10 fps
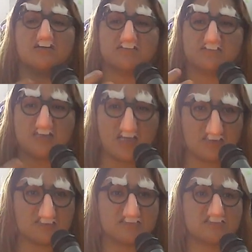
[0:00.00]

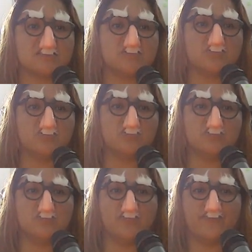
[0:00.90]
thanks
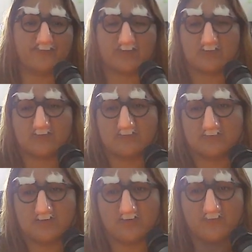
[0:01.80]
to,
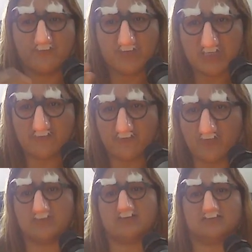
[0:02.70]
you know, being
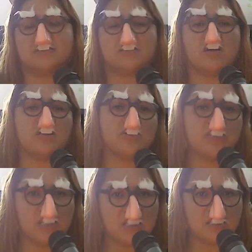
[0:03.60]
focused on
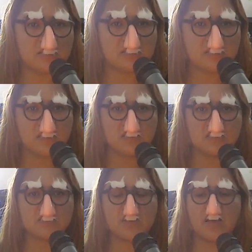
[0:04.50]
today.
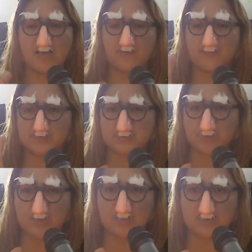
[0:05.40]
So I have to
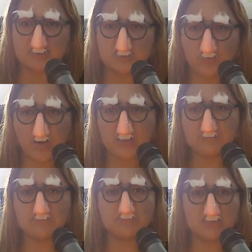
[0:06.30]
spend at least
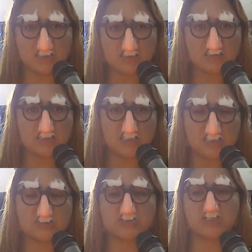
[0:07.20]
1 minute
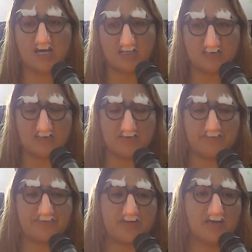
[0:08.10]
each
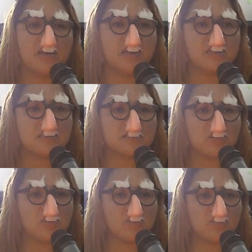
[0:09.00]
item.
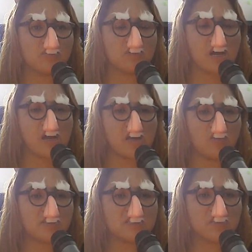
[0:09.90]
So I
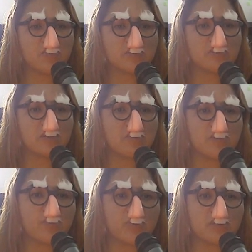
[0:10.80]
was able to come
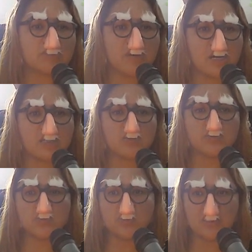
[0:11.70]
up with my
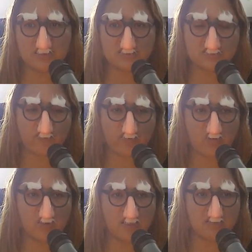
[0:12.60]
to-do list for
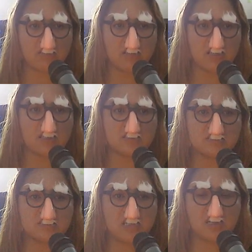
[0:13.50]
all
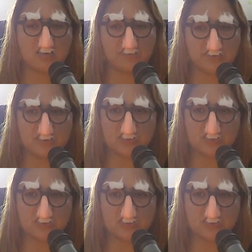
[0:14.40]
areas. I'm gonna